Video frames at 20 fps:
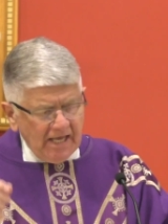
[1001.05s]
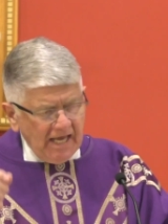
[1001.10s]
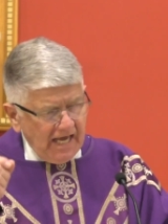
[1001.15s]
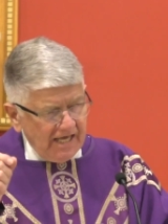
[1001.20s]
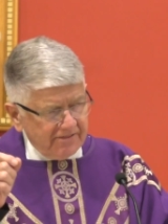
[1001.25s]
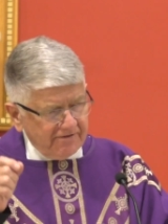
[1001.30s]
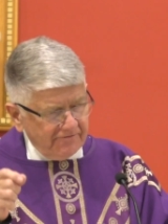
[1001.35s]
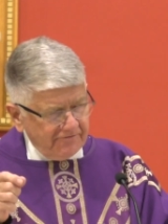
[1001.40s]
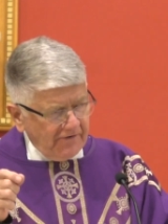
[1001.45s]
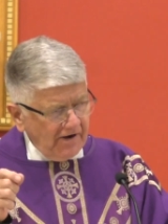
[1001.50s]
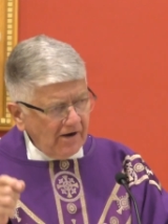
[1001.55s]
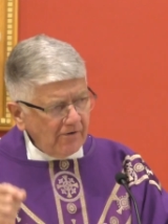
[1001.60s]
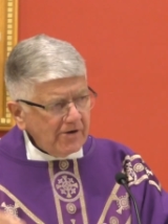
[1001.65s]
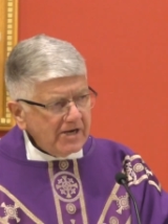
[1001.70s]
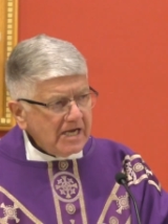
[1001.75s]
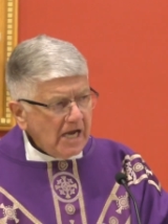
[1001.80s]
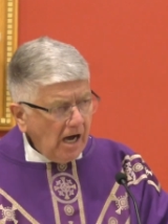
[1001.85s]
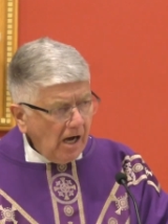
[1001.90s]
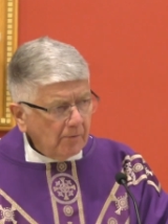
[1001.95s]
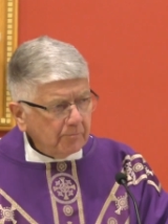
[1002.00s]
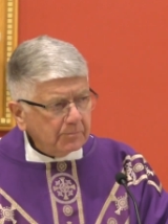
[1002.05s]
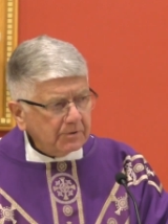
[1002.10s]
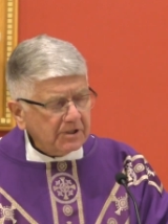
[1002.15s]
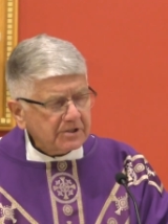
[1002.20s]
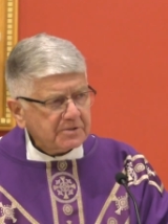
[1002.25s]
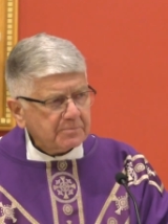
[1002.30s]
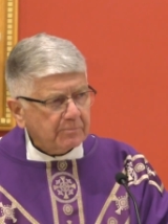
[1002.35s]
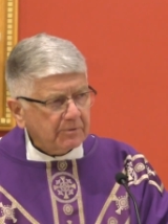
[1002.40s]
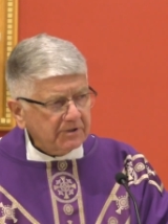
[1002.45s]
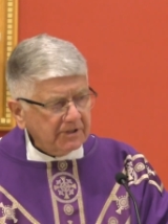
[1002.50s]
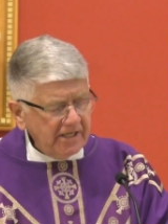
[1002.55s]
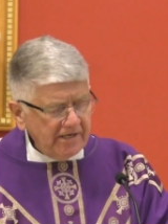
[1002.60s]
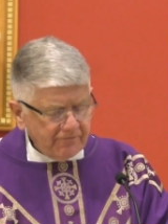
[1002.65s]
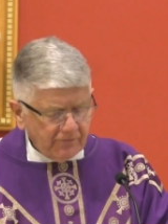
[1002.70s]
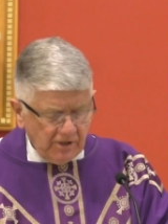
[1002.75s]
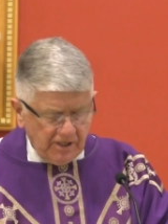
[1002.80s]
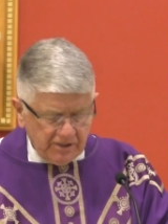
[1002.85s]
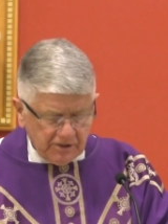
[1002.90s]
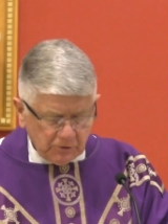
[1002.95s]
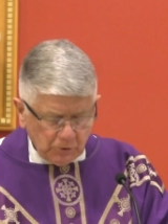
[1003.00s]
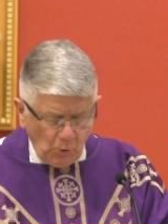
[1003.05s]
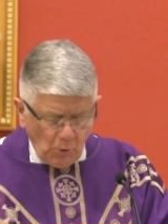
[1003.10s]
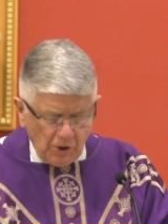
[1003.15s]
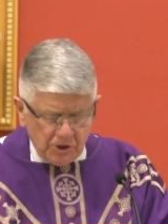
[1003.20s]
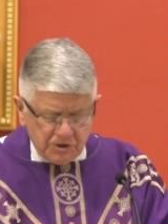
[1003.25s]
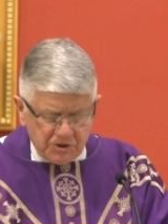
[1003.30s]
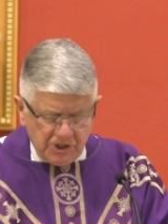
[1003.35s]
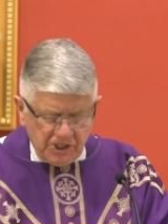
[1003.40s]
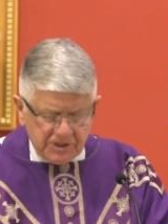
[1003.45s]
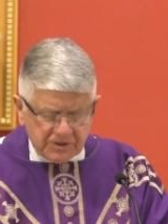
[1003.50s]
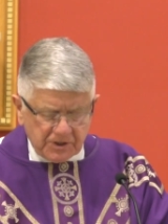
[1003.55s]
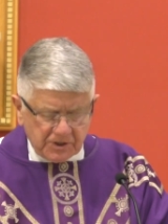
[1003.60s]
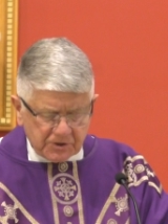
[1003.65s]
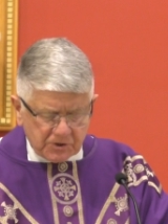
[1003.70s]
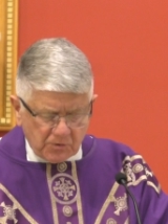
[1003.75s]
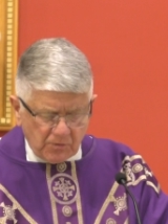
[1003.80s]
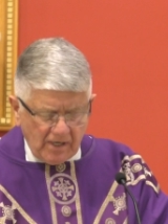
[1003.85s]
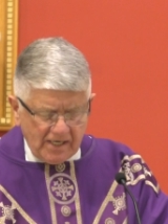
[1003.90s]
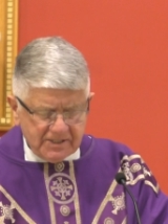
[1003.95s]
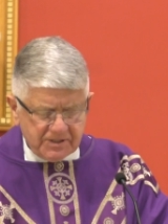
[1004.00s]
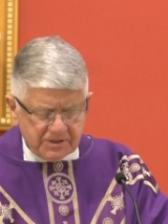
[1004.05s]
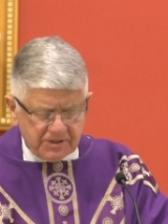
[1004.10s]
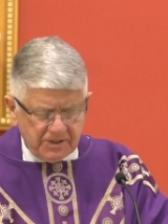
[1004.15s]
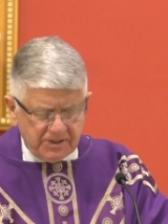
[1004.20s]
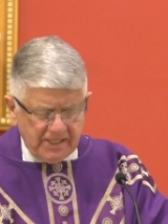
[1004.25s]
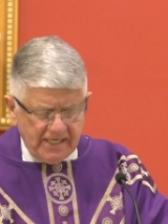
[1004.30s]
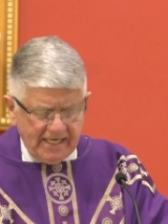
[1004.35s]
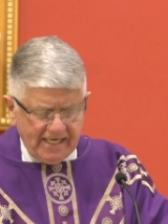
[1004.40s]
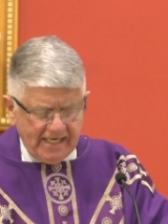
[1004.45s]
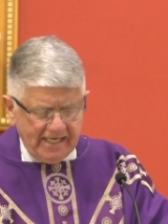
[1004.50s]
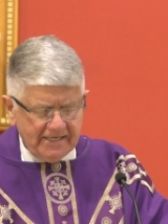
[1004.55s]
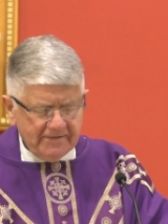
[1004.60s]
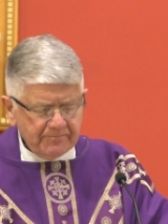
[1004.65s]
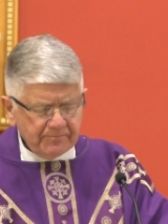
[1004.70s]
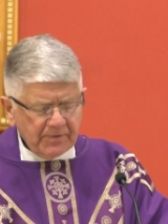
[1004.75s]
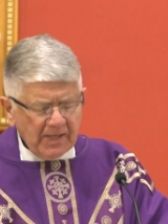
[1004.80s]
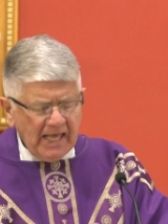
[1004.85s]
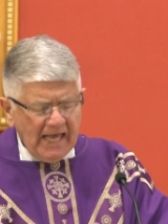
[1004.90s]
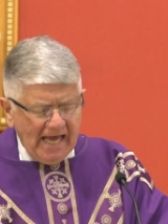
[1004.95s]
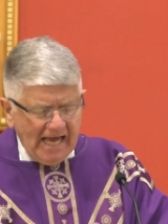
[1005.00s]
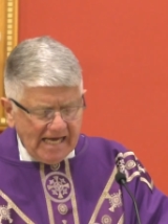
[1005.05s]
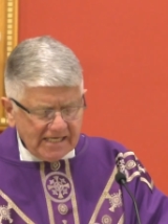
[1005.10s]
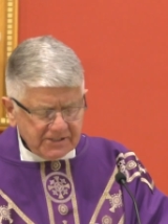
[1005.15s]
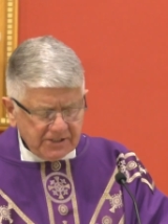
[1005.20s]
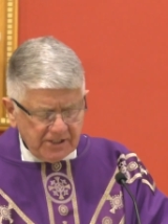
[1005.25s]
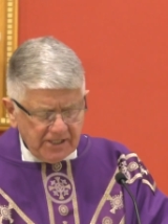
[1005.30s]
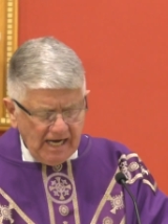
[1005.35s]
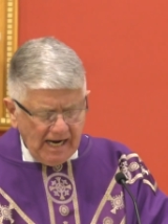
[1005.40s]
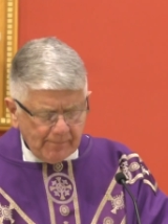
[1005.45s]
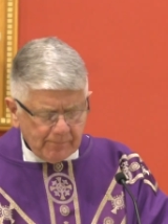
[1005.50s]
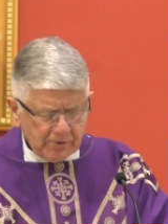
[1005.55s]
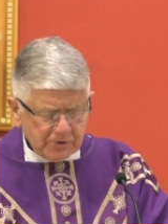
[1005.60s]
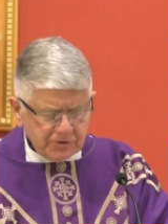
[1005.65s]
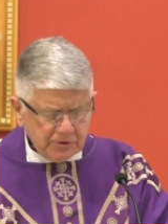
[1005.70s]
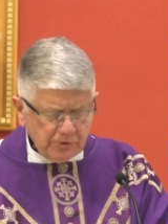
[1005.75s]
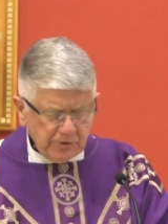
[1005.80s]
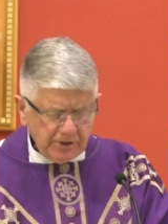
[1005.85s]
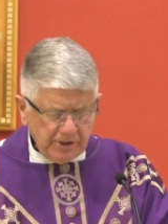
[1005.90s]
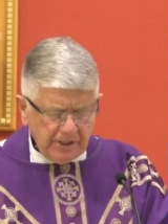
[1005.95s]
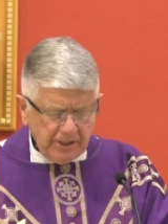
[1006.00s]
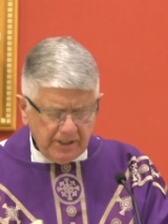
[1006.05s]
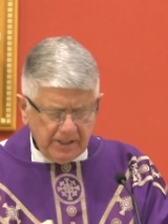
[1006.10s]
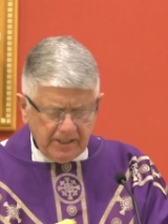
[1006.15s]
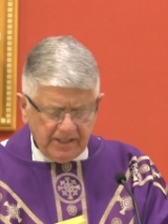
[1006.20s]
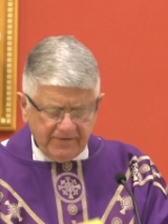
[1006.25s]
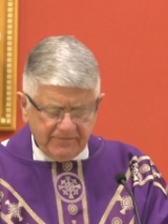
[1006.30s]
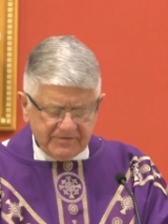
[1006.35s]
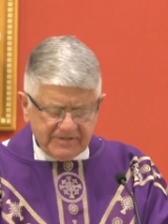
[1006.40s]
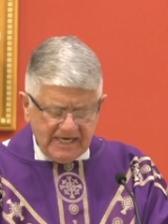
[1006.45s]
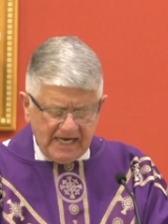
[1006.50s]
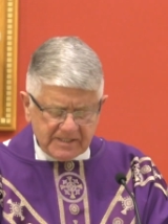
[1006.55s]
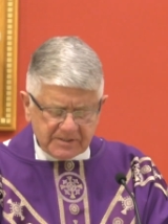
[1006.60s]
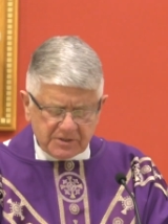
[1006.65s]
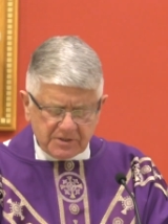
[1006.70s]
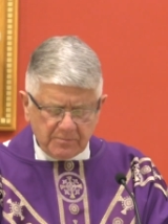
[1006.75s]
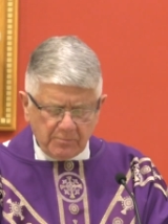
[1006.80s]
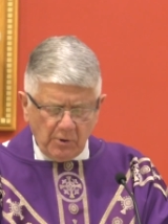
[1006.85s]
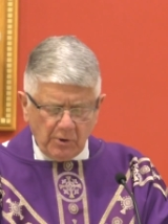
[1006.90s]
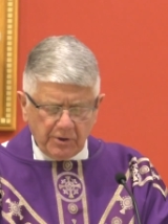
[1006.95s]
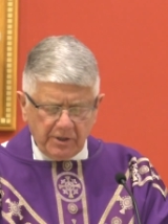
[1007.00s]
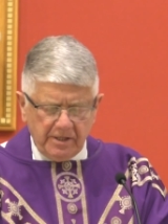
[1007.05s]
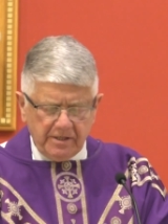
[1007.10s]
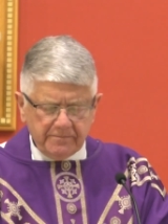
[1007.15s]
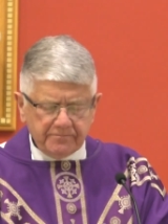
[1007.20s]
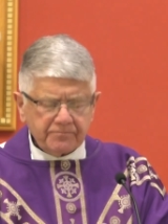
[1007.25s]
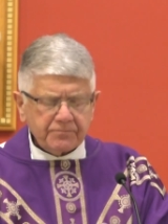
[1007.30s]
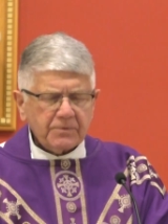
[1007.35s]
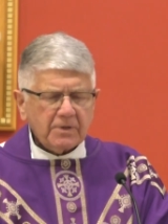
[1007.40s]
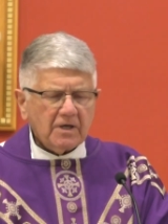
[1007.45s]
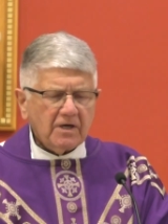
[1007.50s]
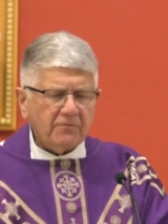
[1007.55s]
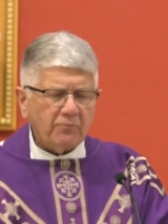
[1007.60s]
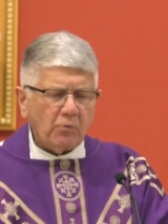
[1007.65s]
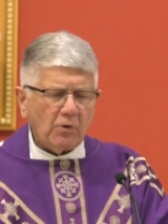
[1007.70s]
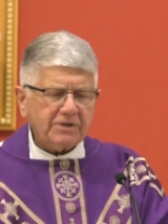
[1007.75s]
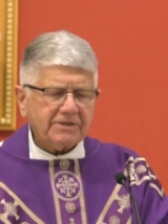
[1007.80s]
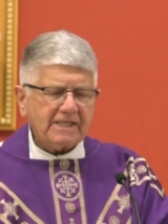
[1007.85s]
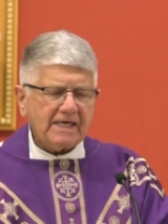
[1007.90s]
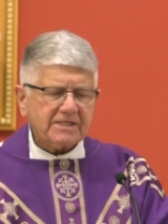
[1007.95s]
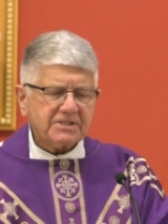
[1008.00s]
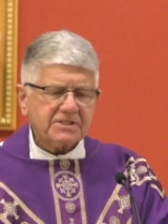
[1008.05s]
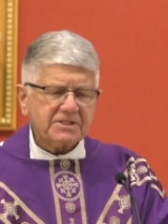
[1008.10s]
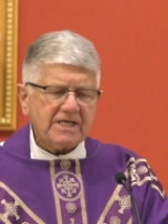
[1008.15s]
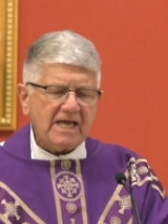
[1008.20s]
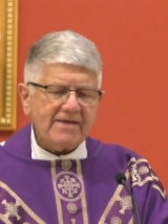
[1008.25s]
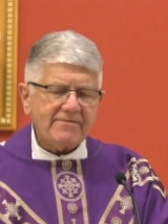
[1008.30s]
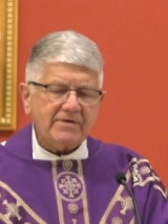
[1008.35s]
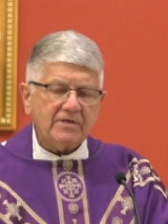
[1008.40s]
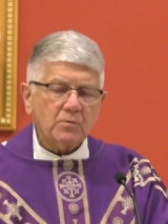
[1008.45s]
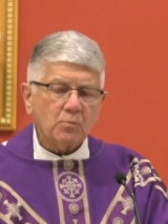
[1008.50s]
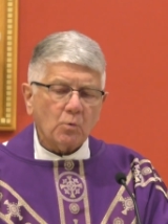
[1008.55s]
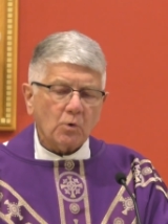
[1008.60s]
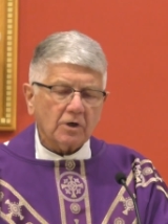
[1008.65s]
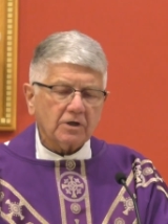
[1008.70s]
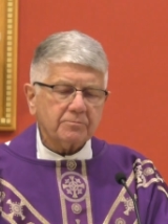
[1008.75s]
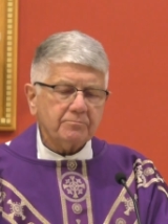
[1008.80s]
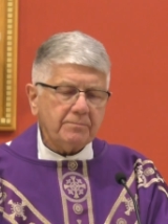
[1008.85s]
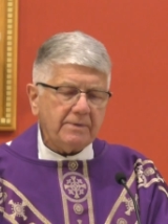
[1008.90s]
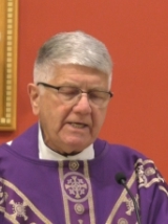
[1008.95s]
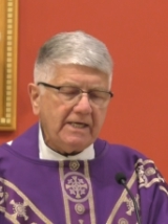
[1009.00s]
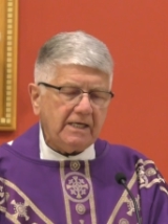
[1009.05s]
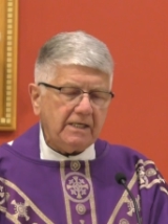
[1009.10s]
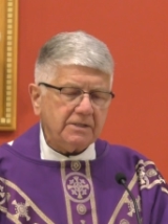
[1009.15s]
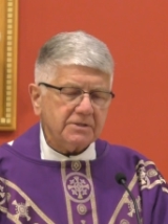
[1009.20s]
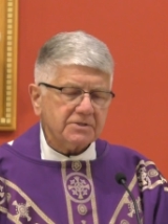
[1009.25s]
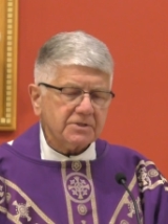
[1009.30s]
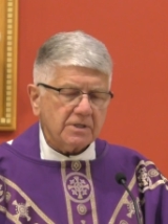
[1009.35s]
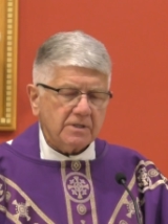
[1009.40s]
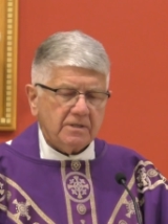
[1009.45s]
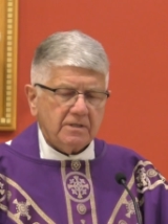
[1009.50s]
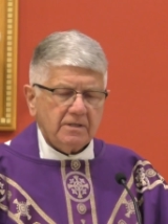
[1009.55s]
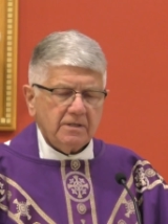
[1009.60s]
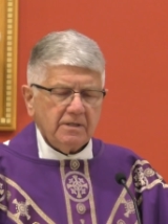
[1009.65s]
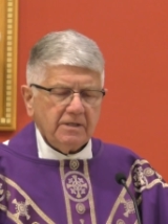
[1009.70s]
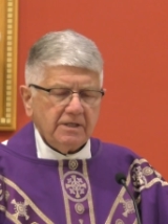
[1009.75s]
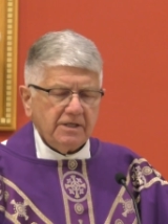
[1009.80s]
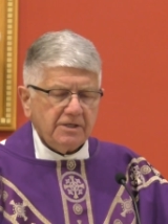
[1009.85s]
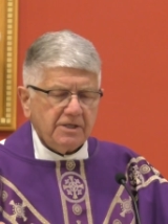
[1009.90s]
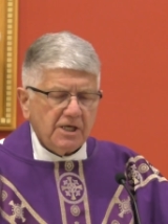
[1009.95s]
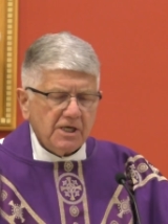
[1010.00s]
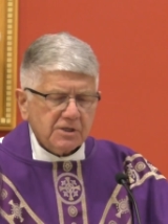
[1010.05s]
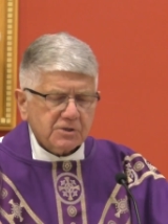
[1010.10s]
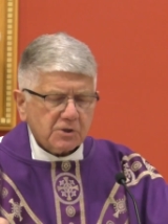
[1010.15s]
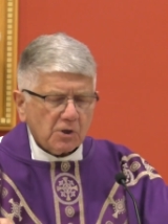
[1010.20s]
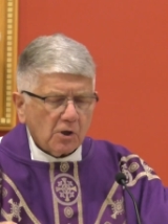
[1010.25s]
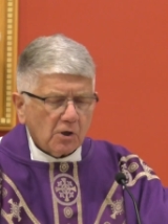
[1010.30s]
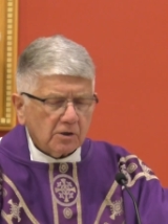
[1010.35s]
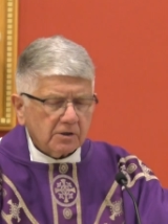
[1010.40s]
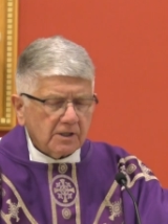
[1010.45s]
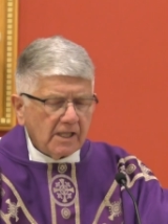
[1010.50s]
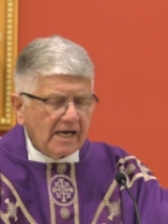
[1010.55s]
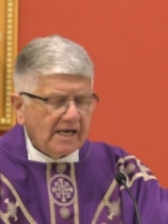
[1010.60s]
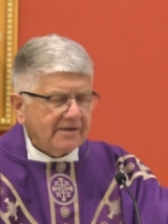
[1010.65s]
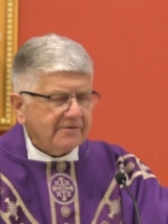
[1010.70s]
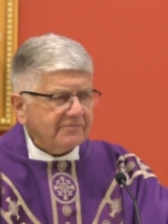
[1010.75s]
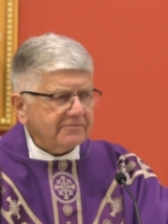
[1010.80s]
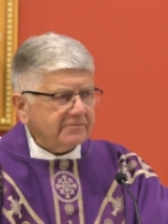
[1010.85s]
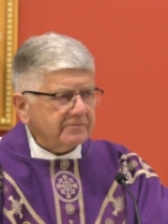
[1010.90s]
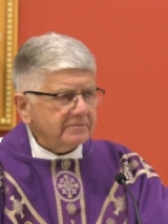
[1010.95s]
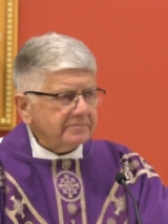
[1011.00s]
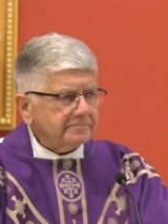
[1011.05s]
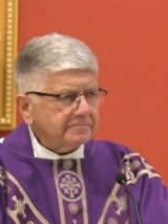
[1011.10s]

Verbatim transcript: And the very humblest believer in the Lord Jesus Christ today has the opportunity to give testimony of what that saving work means in his or her life.